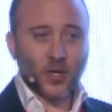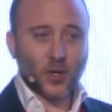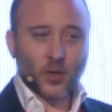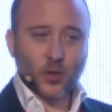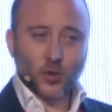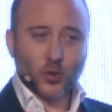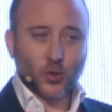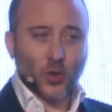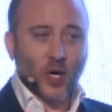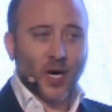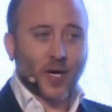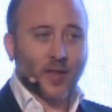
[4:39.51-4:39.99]

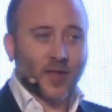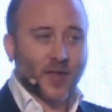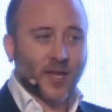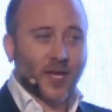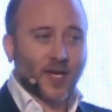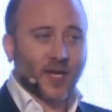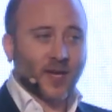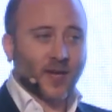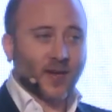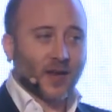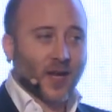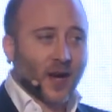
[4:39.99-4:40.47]
So I
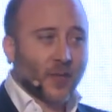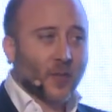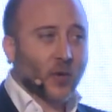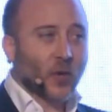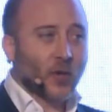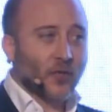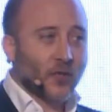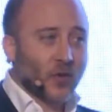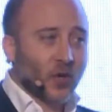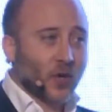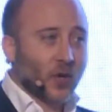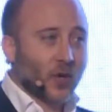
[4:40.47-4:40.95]
think in a couple
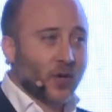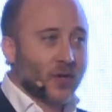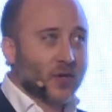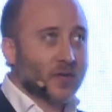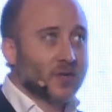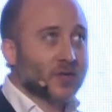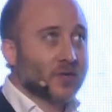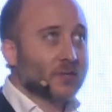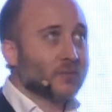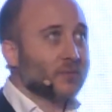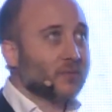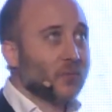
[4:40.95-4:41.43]
of
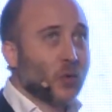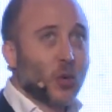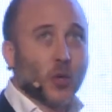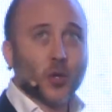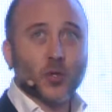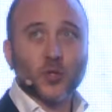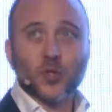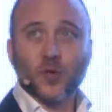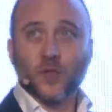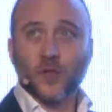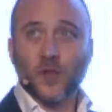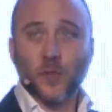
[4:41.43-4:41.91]
years,
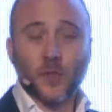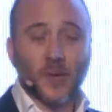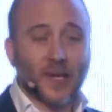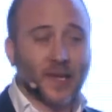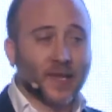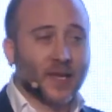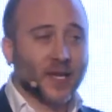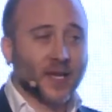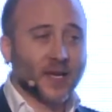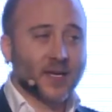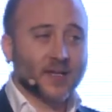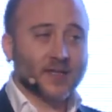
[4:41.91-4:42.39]
most of the
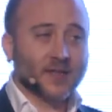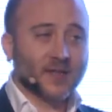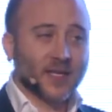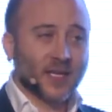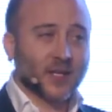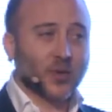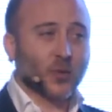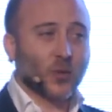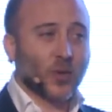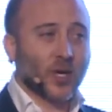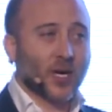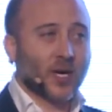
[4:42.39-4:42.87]
buildings
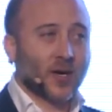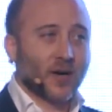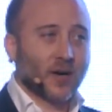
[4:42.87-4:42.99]
that we